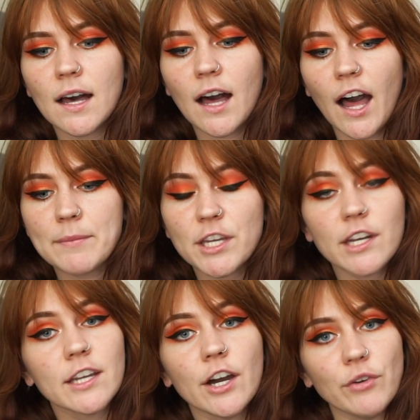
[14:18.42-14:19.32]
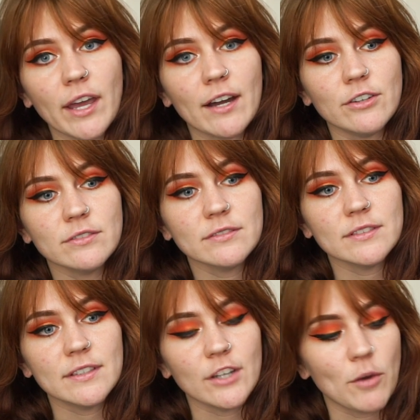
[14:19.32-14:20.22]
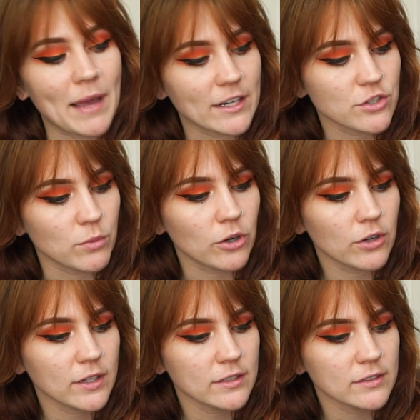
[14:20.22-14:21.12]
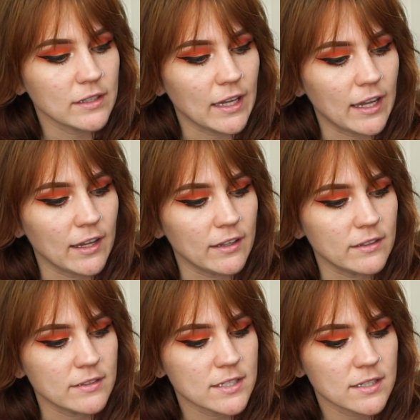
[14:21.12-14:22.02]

I'm gonna go now and go back to work, and